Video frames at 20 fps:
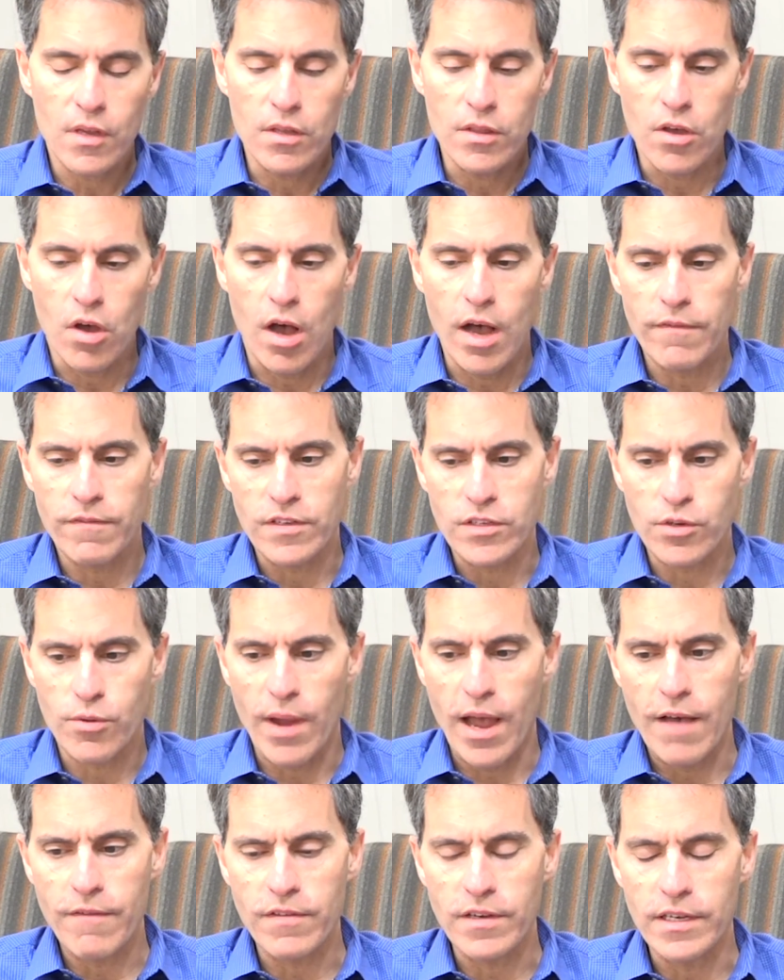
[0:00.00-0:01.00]
Office
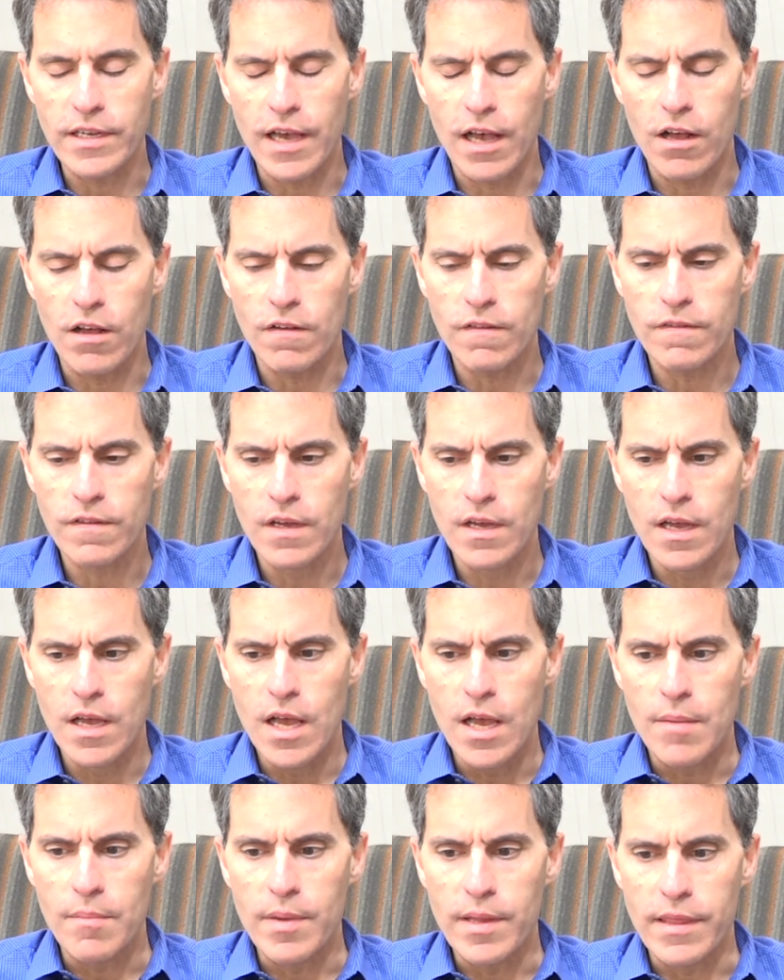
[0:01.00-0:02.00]
Graph and Delve,
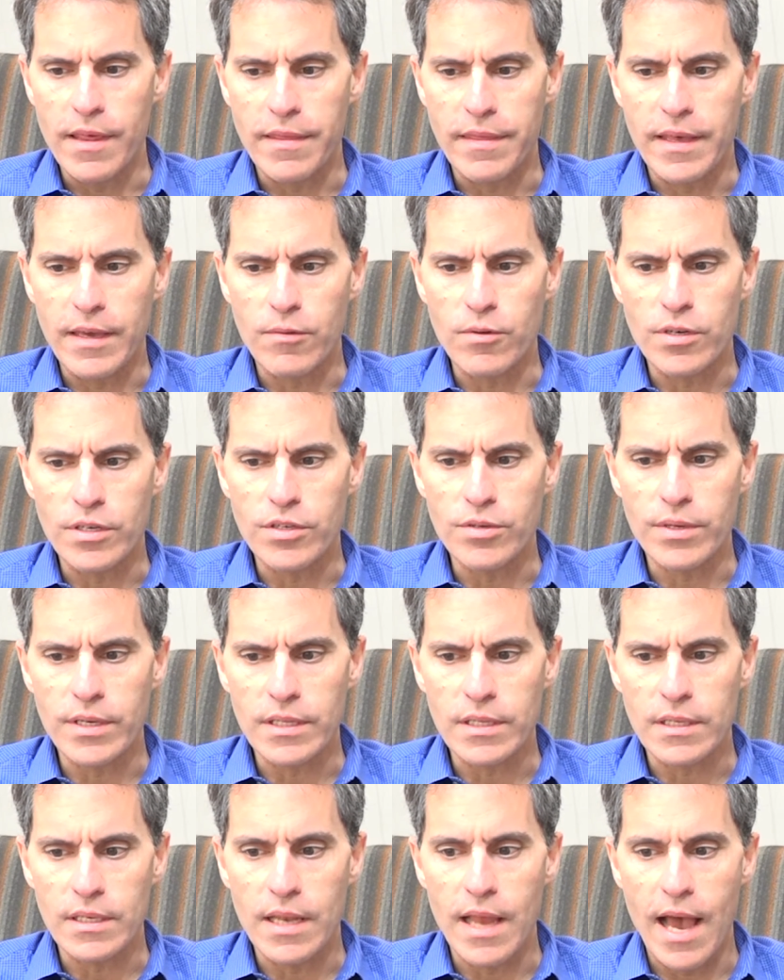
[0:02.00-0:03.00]
but the thing we're
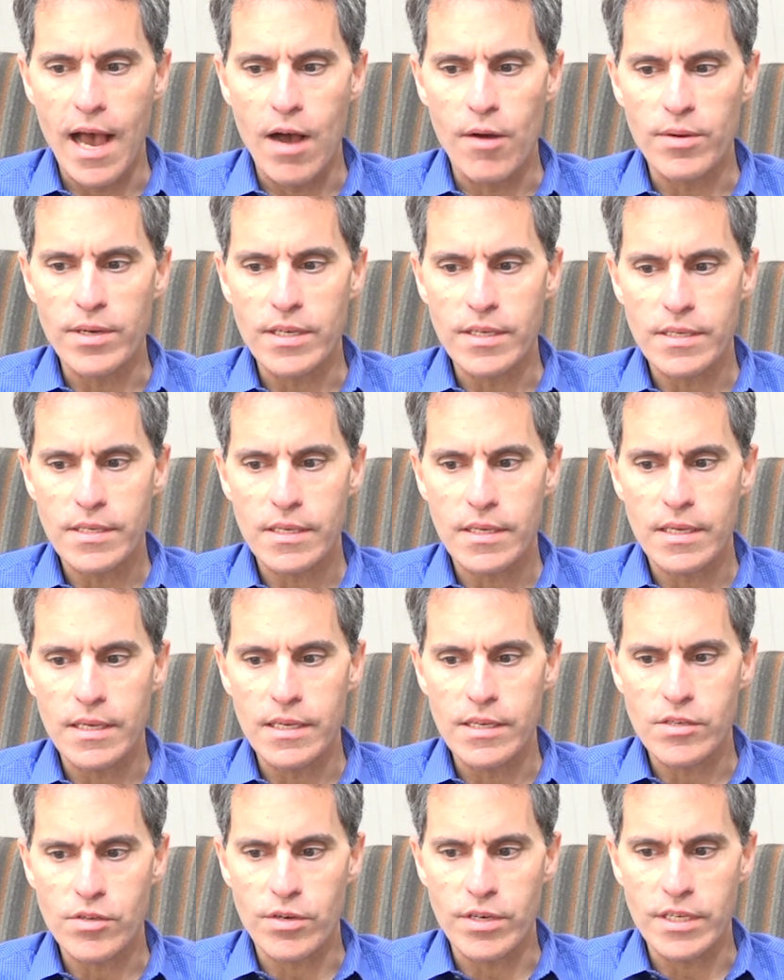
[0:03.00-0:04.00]
doing now is
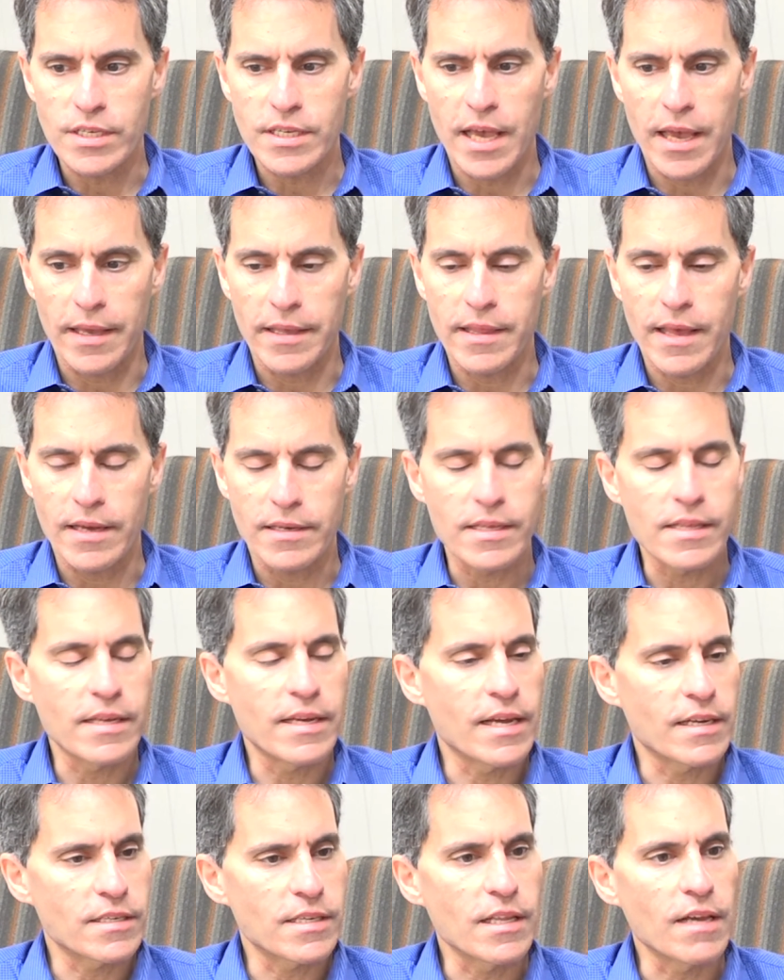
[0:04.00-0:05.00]
sort of taking that to the
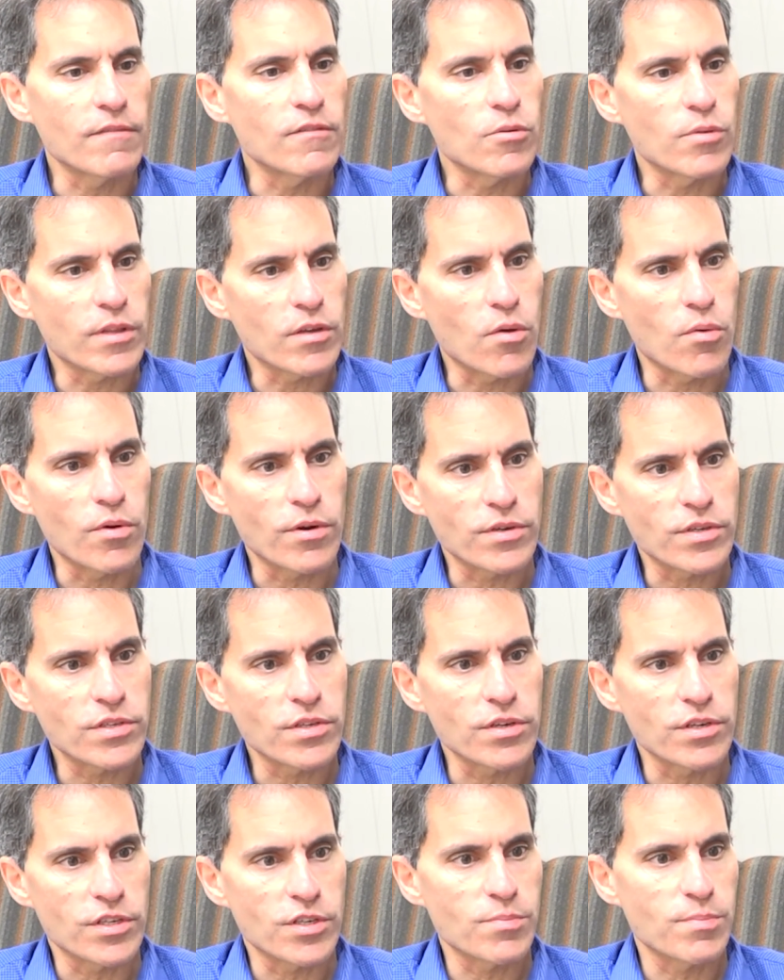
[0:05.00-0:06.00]
next level with core
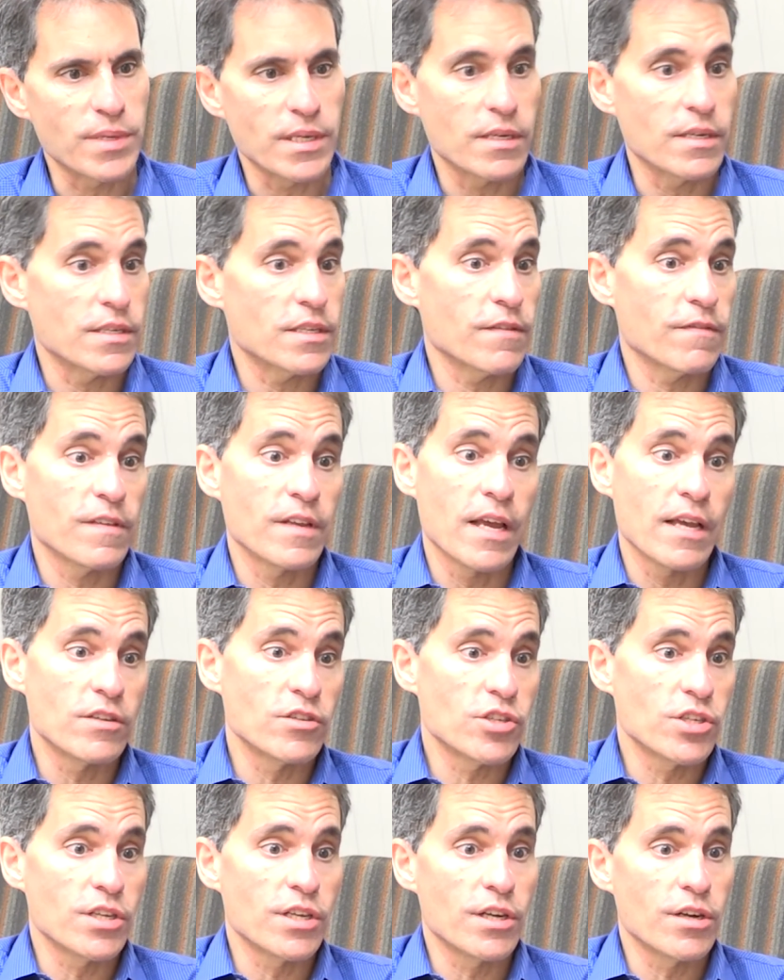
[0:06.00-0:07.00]
search, because if an
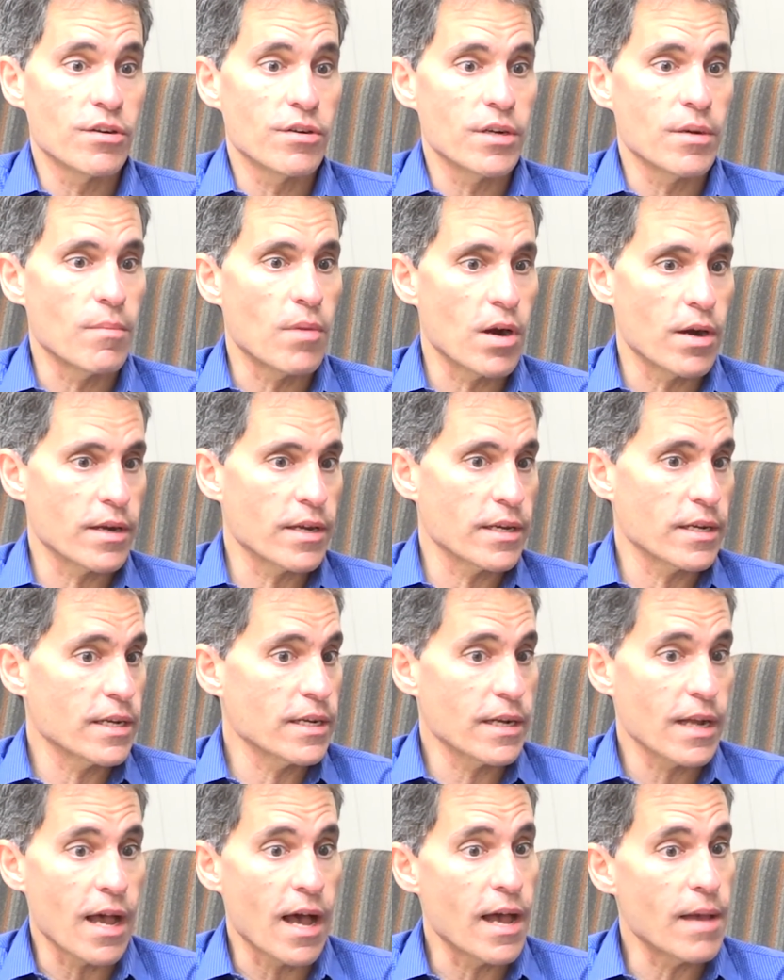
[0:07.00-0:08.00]
engineer and a
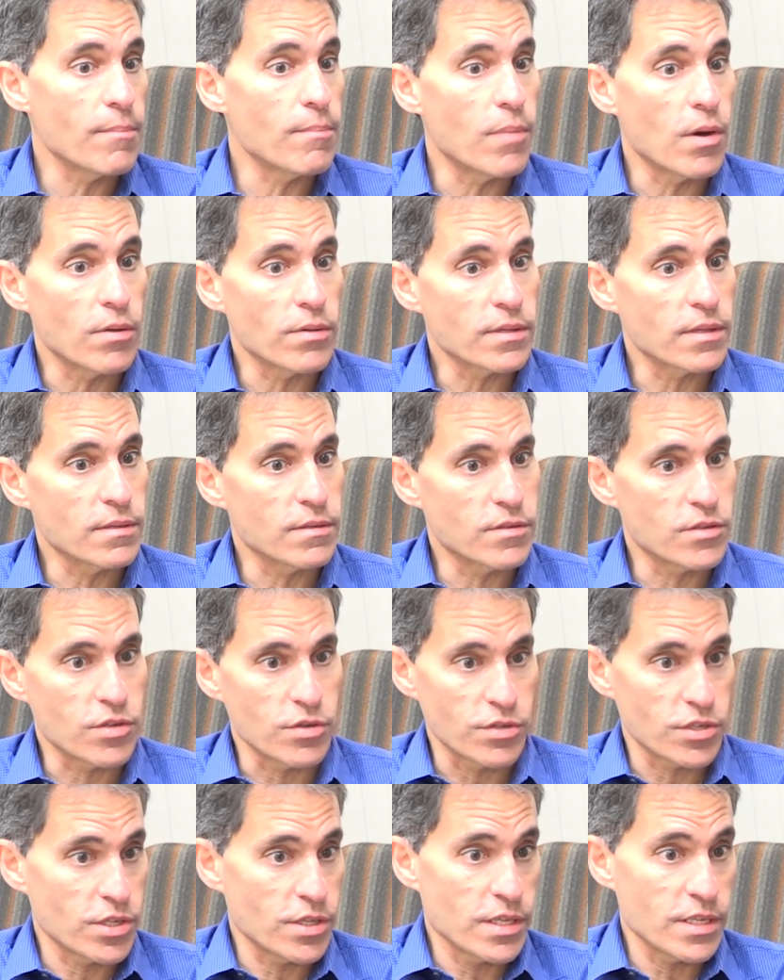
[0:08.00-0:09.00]
marketing guy both
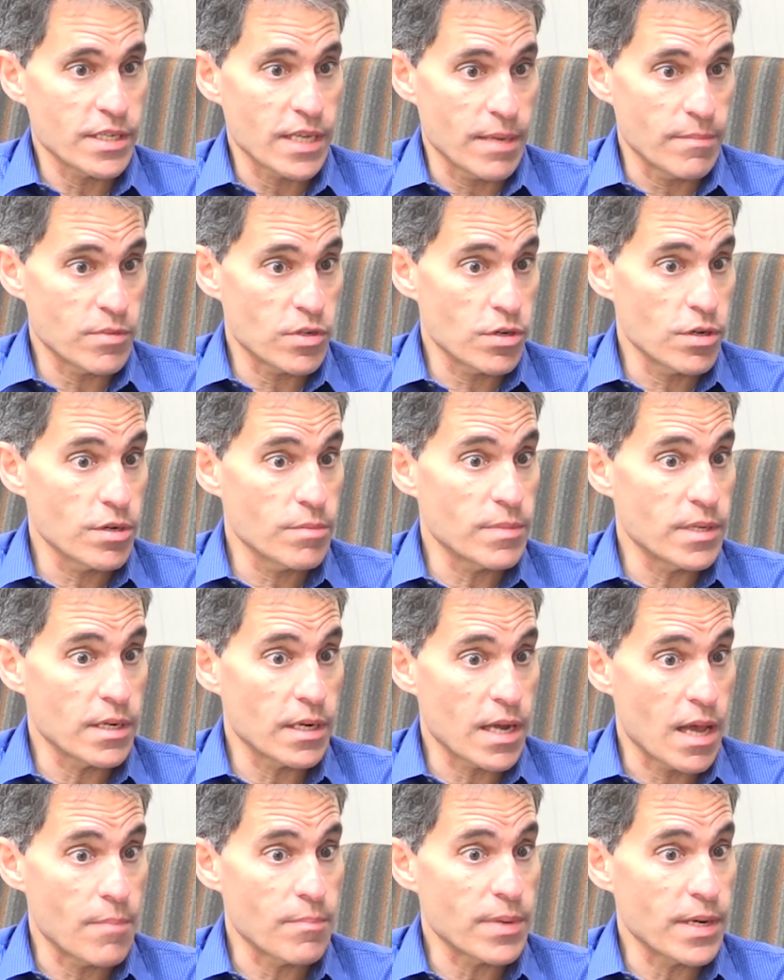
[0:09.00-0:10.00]
search on the same term in a
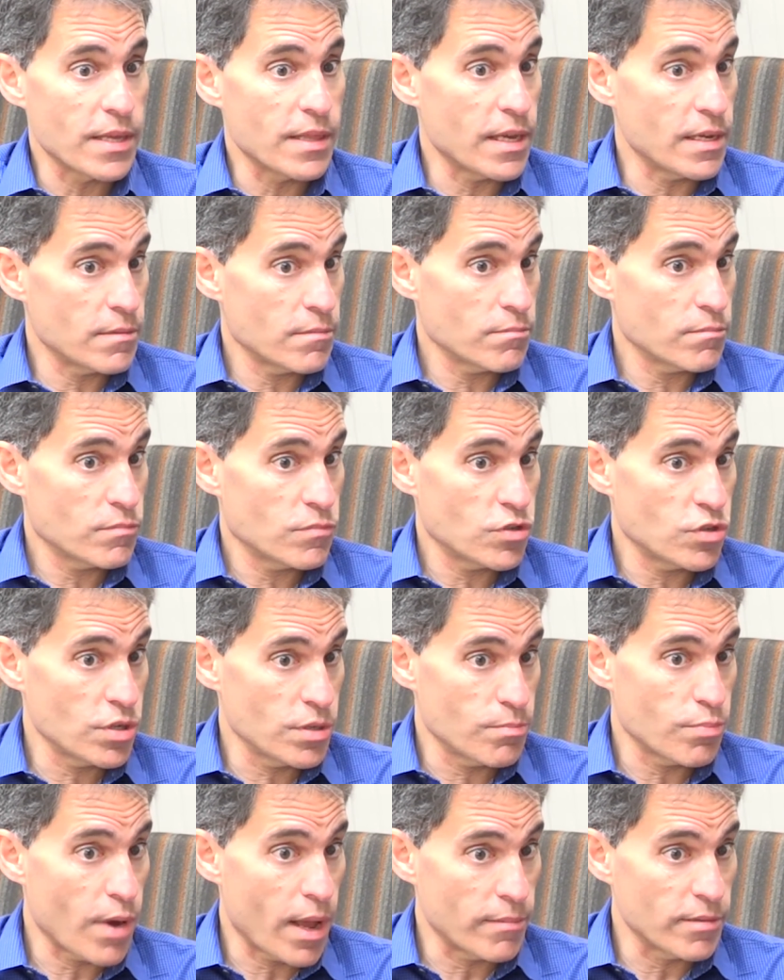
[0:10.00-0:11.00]
company, they
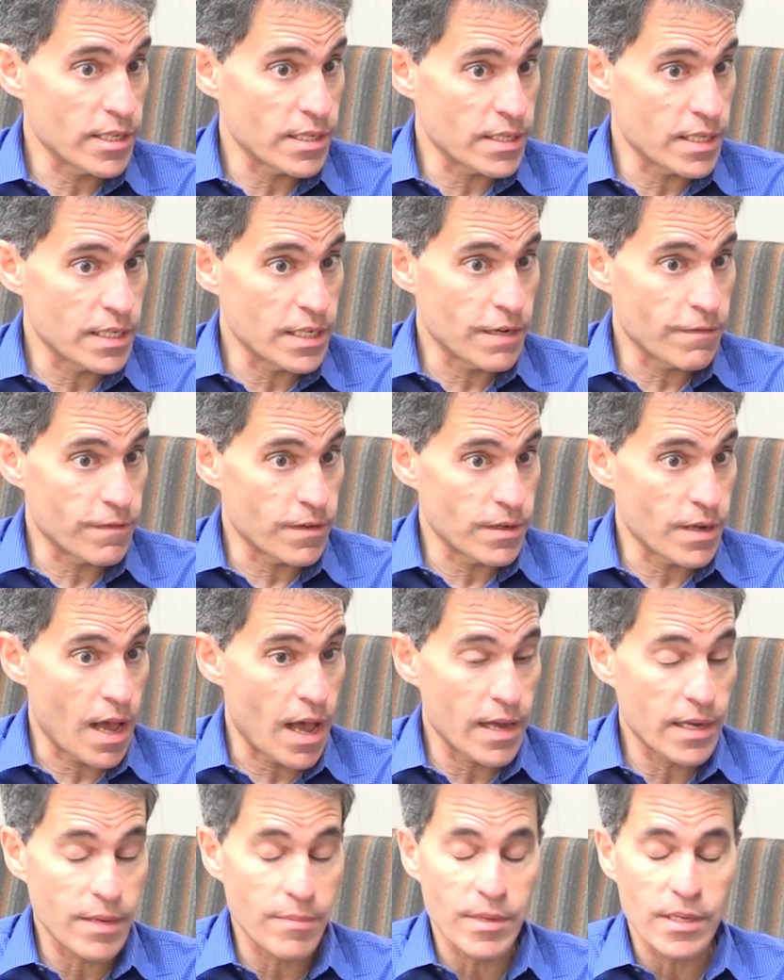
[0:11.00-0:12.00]
should probably see different
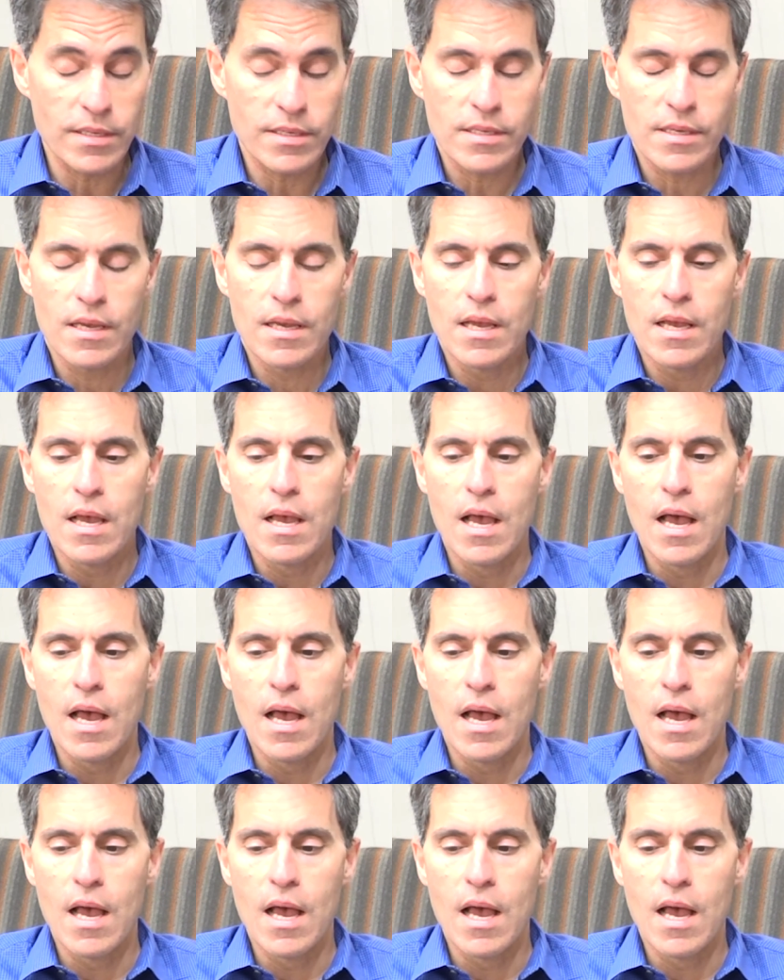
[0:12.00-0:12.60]
documents. Right.